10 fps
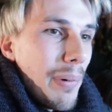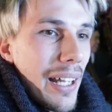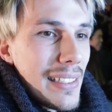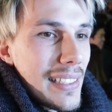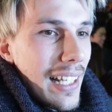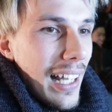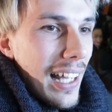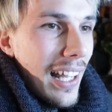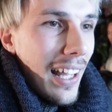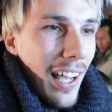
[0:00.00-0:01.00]
but
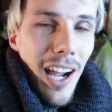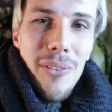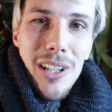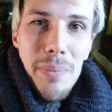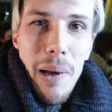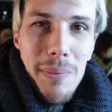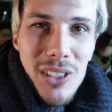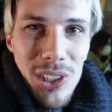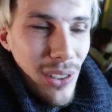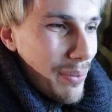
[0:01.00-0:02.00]
uh, I'm really
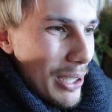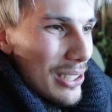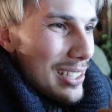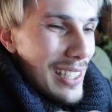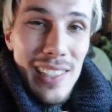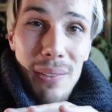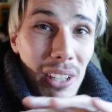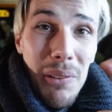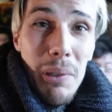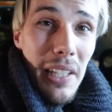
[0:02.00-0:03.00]
pumped to, because this is
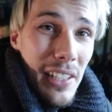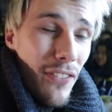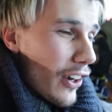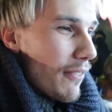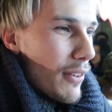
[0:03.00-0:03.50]
something completely different.